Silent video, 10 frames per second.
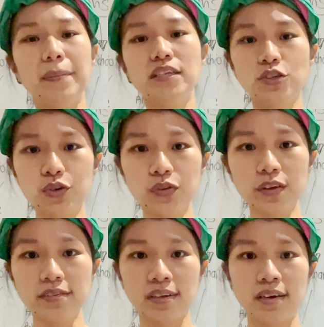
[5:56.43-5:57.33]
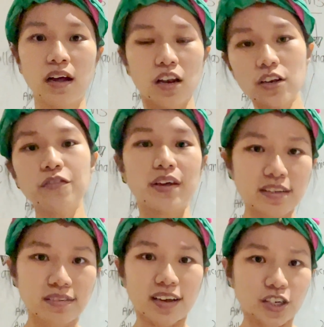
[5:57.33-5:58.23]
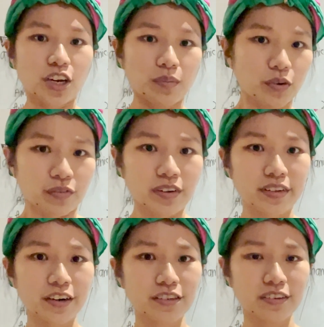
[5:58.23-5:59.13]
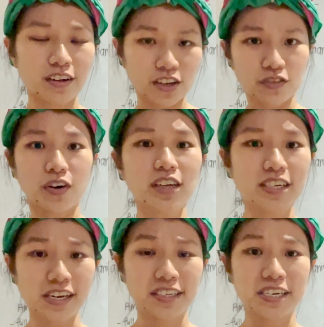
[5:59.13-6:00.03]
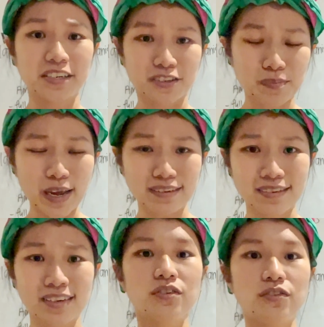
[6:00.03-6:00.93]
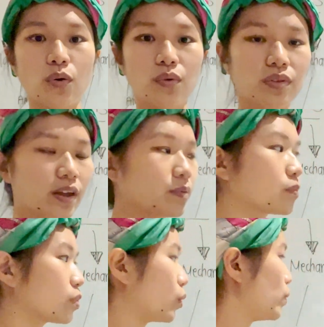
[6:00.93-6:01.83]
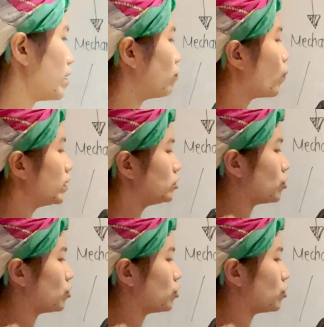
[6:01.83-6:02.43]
But the truth is, a lot of things actually move. There's a lot of volatility in the space. So then we have one